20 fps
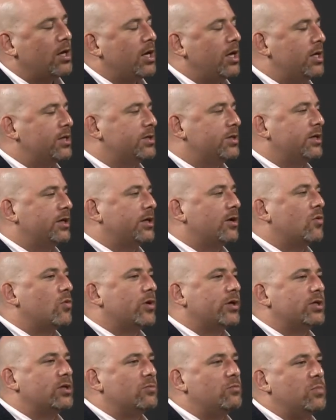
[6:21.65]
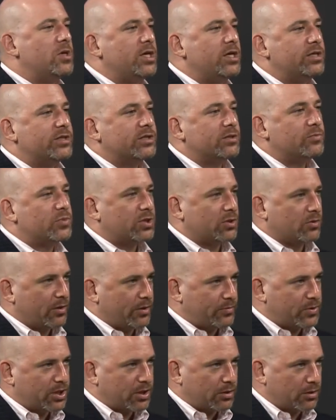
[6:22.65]
Is it going to be
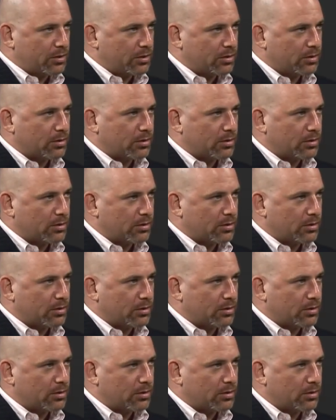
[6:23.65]
subscription,